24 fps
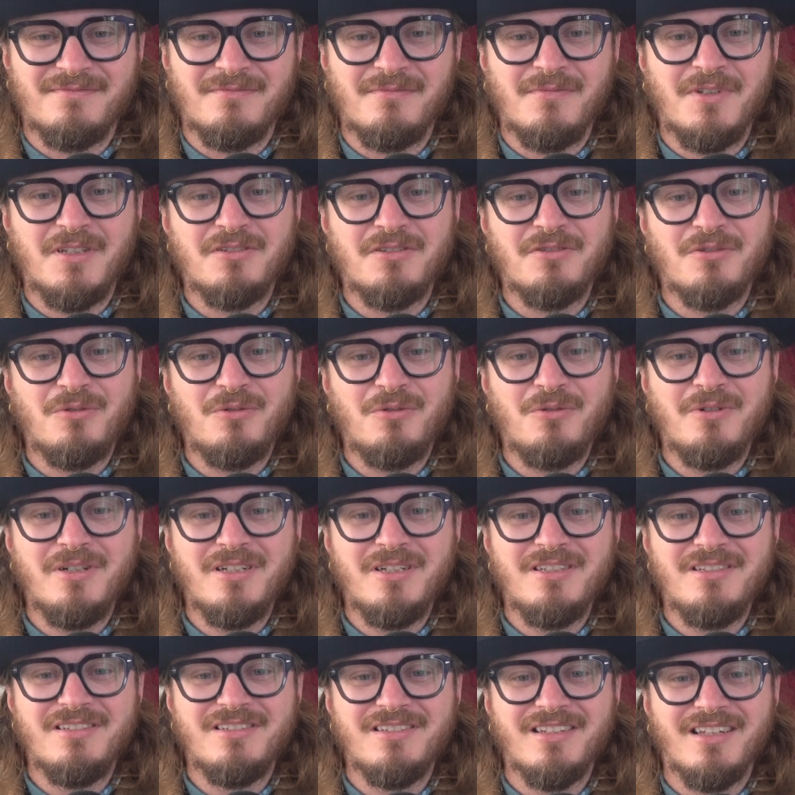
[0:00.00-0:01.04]
As
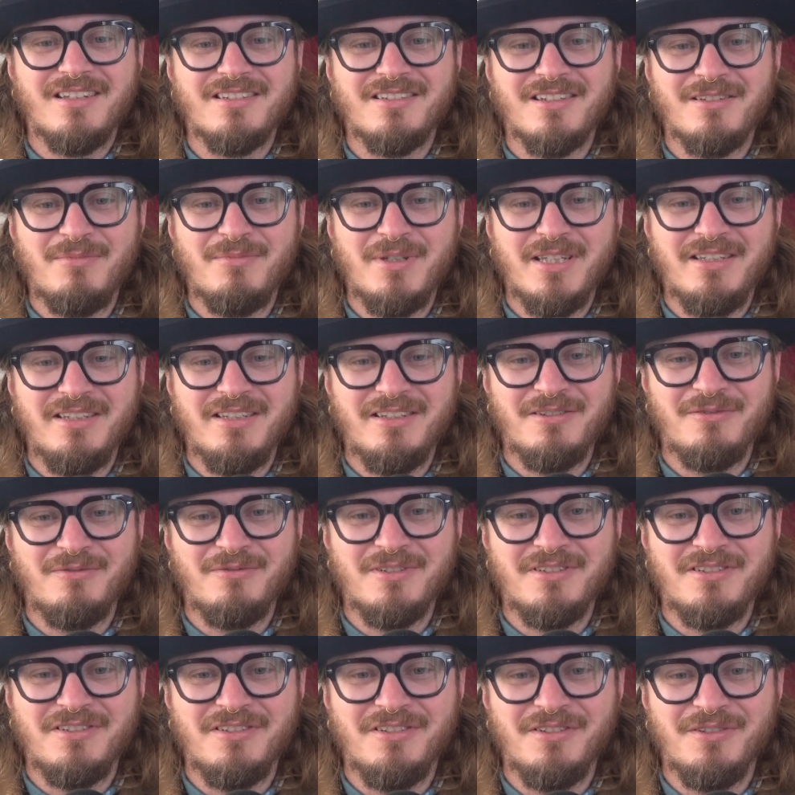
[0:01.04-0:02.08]
always, as I'm here
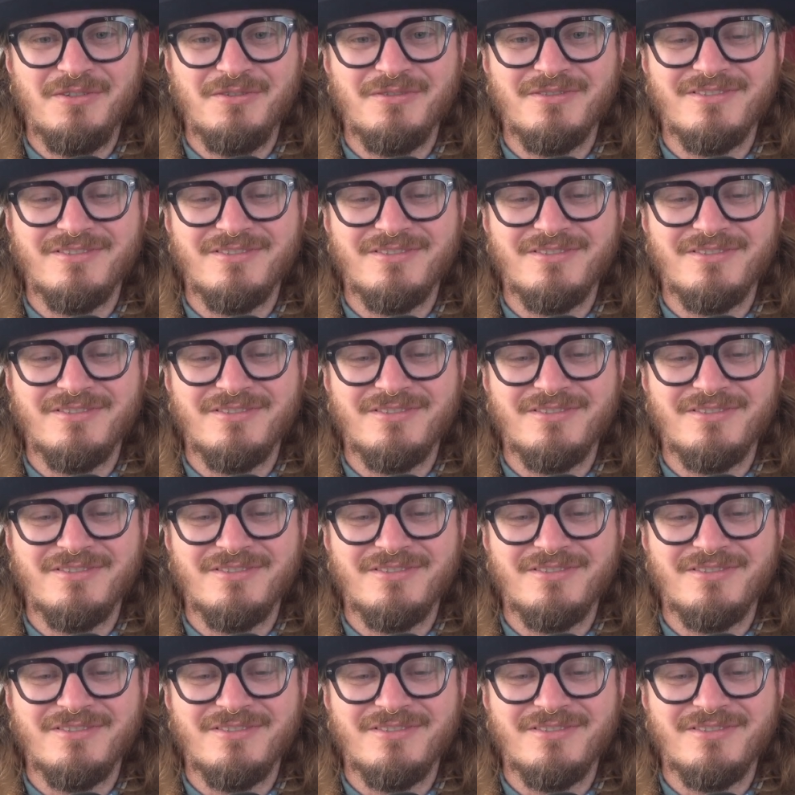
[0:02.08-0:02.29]
with you,